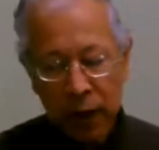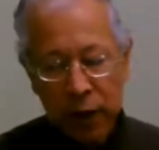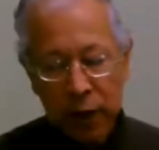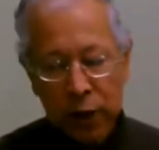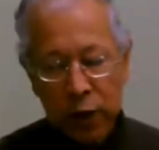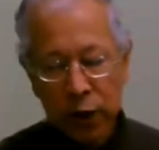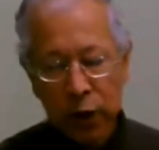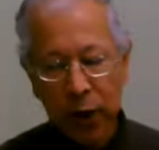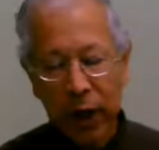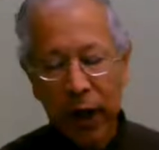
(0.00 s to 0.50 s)

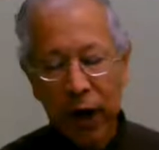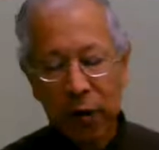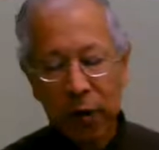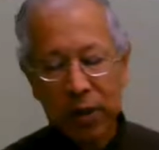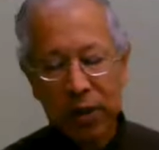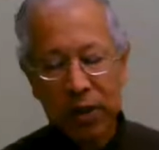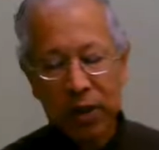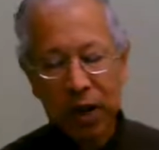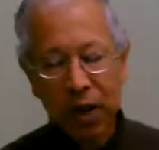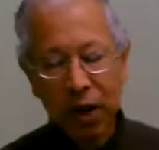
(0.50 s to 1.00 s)
So here
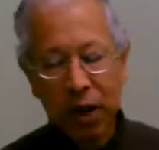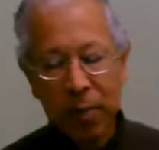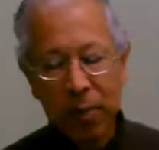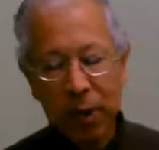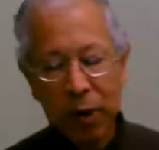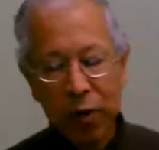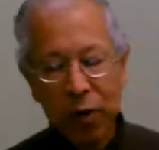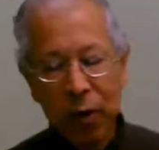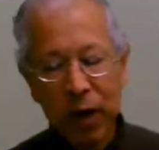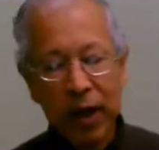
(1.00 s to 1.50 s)
is
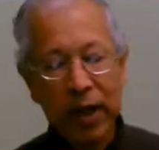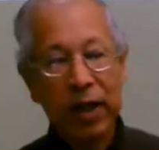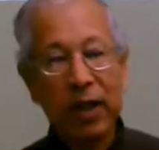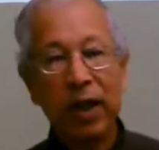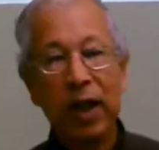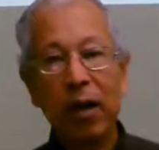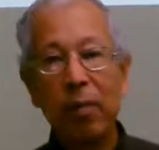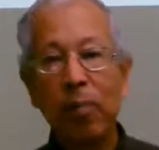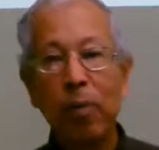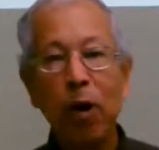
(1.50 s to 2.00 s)
Solomon
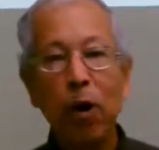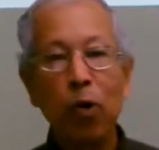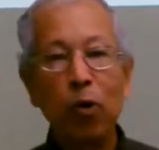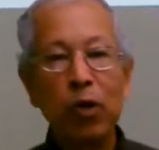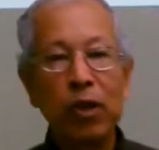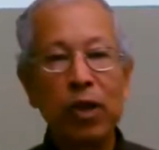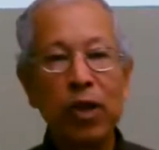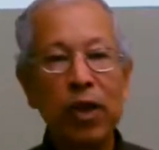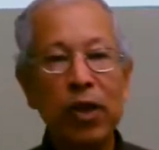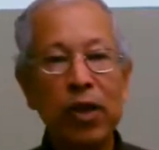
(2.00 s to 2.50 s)
writing
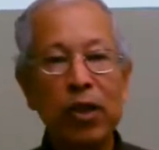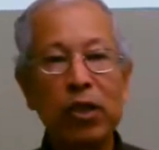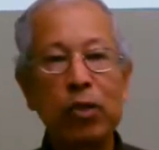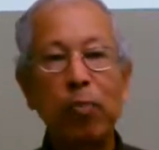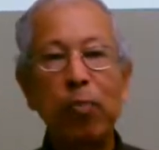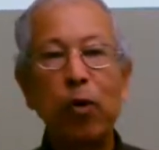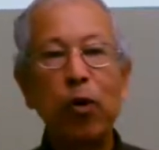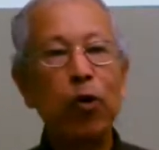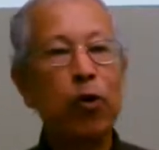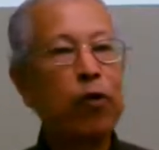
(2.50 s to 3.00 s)
about this
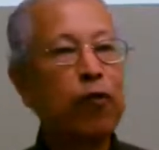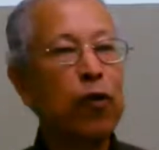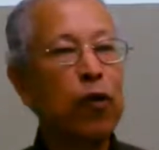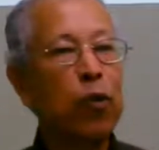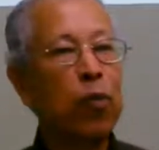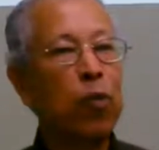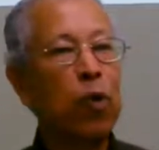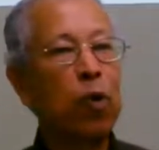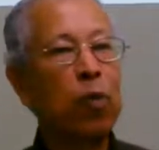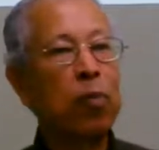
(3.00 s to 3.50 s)

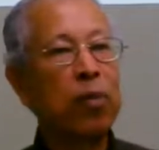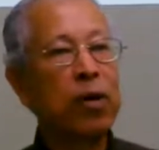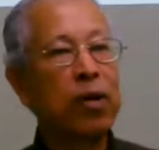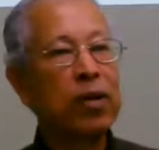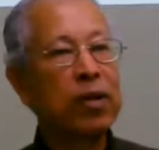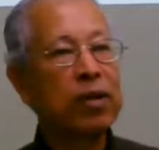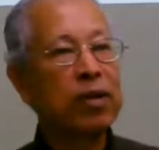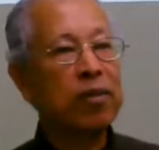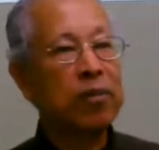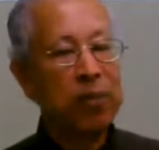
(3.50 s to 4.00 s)
beautiful
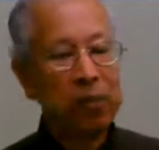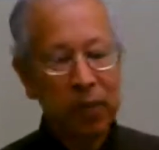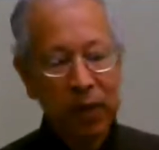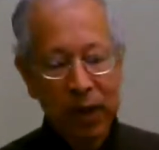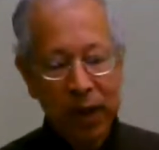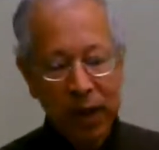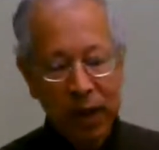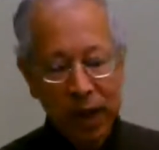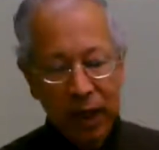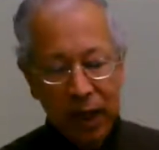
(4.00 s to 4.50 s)
woman,
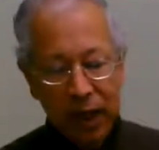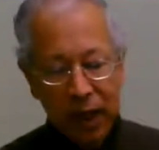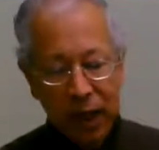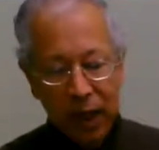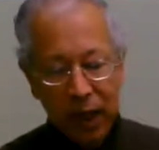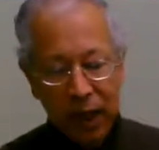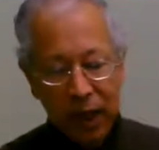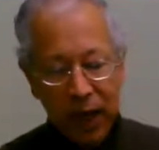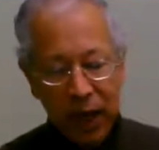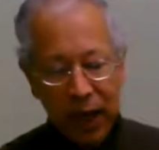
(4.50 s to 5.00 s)

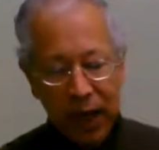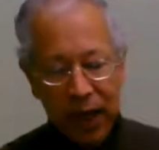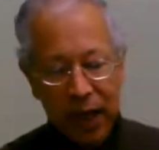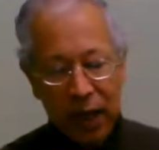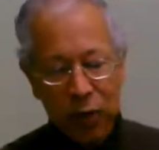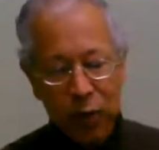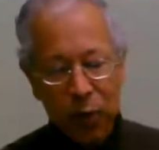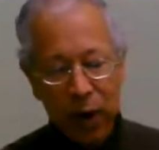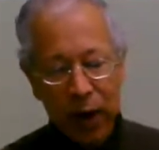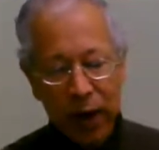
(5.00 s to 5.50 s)
and
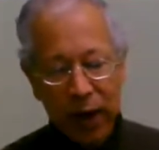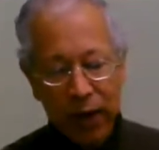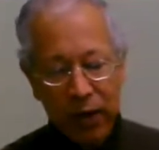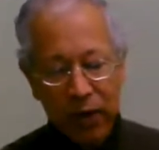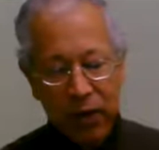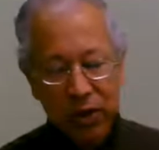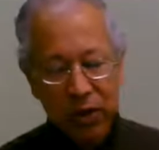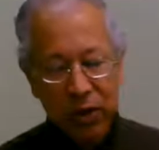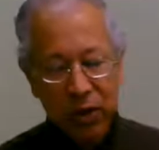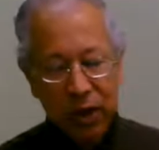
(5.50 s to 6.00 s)
he
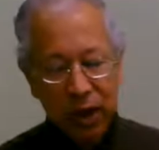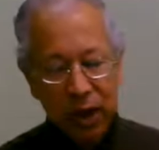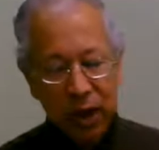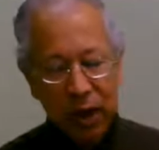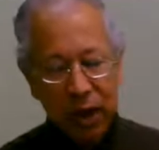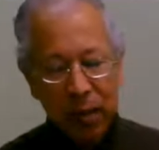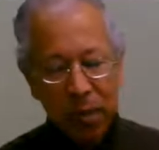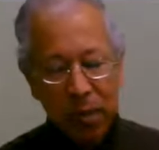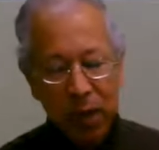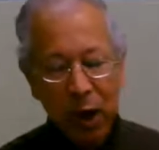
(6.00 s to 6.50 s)
writes,
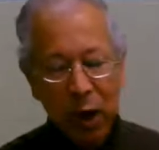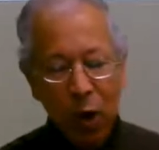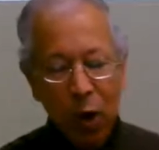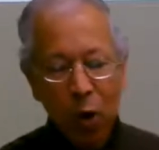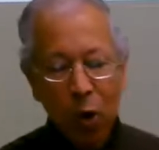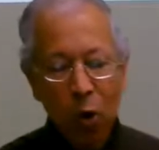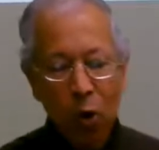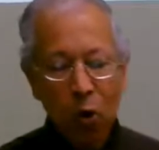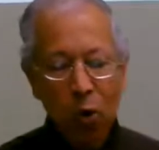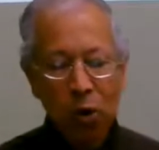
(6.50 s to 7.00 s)

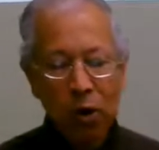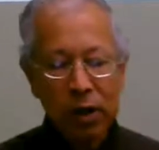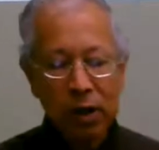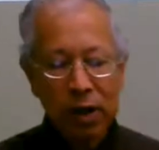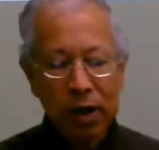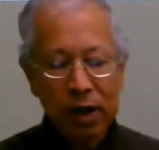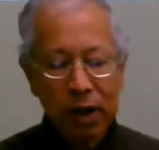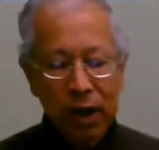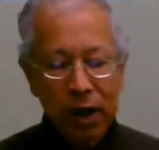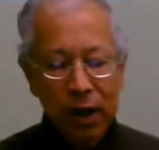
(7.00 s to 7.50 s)

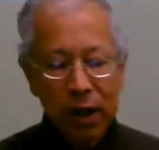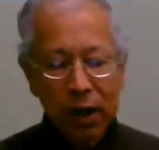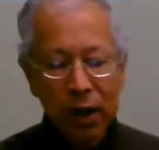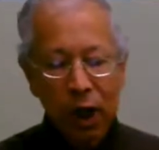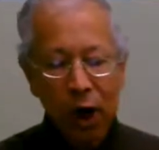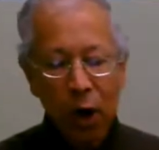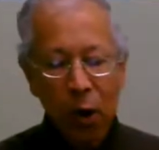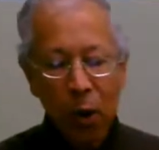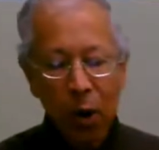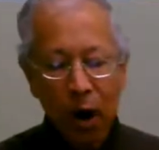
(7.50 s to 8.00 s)
"Behold,
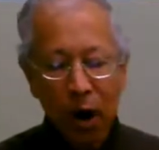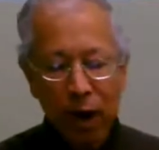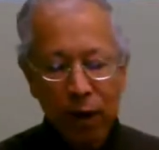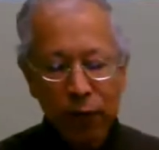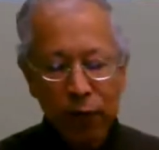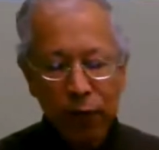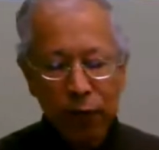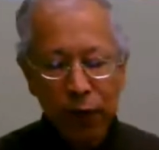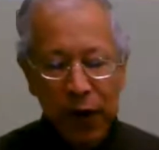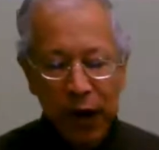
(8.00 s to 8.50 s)
thou
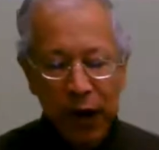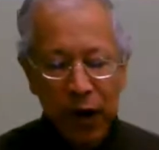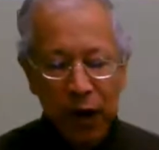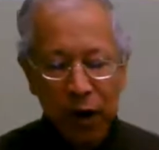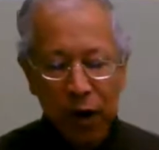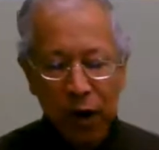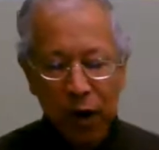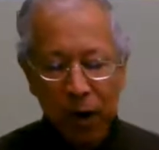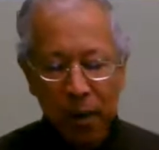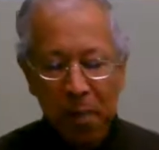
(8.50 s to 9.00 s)
art
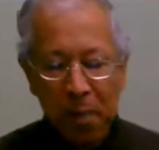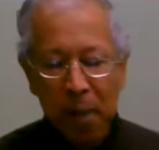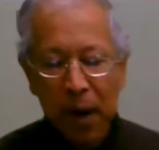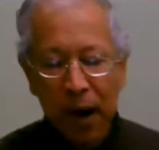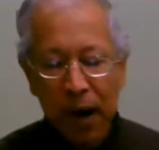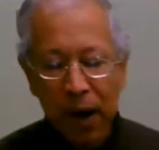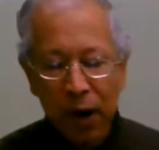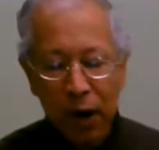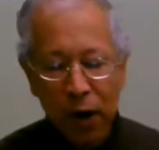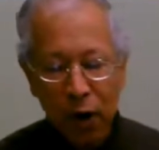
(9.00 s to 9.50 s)
fair,
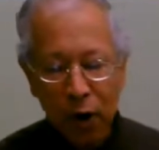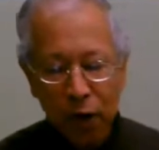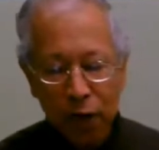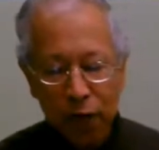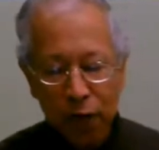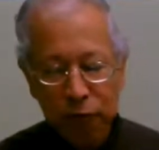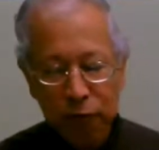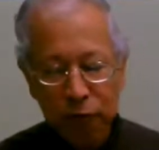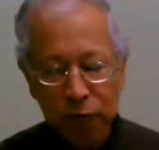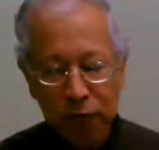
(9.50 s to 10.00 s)
my
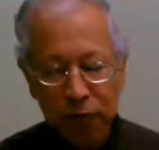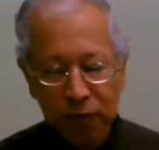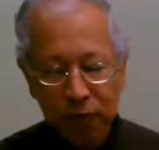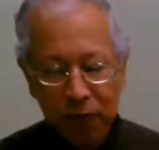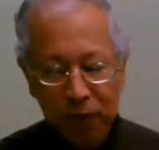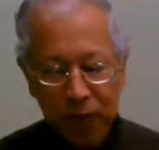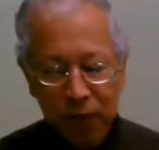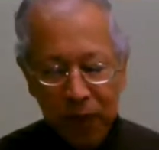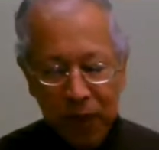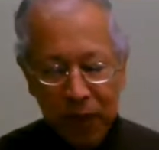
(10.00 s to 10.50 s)
love.
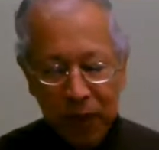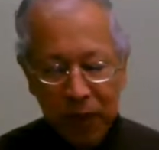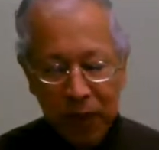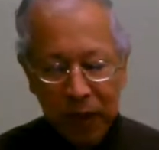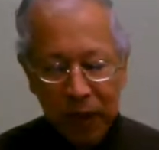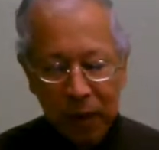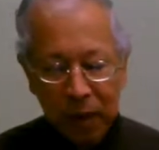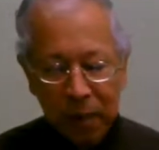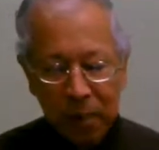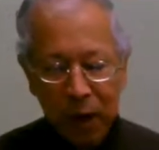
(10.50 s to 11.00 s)

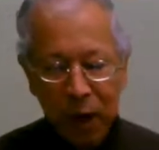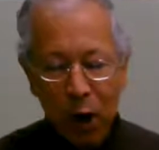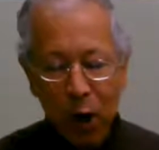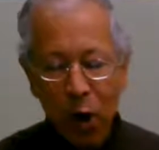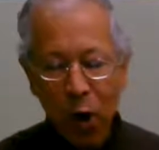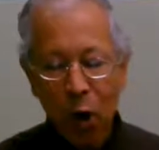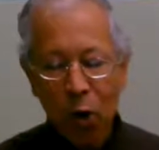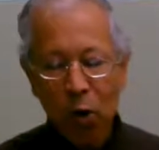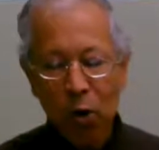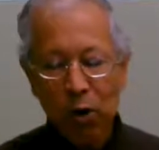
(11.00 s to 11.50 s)

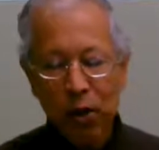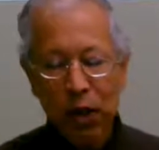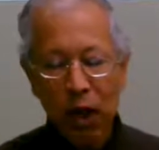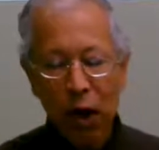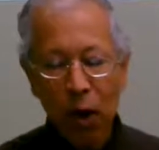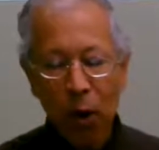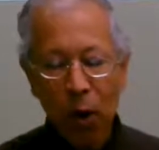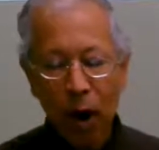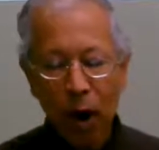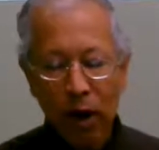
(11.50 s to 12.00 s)
Behold,
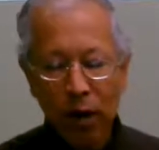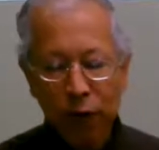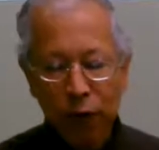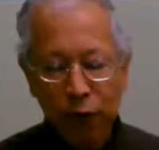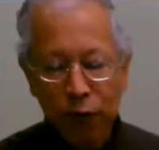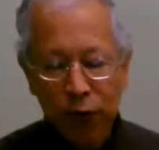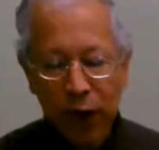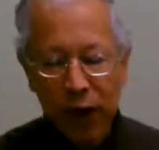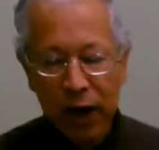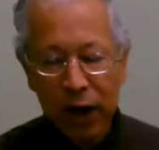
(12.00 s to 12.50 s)
thou
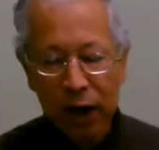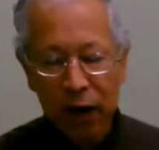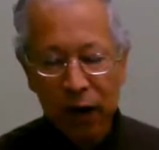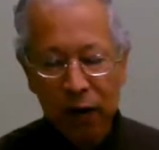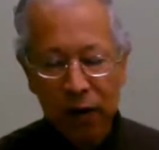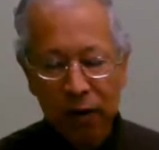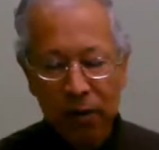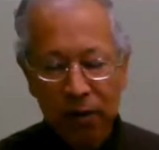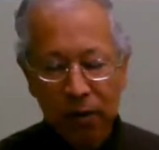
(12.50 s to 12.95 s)
art fair.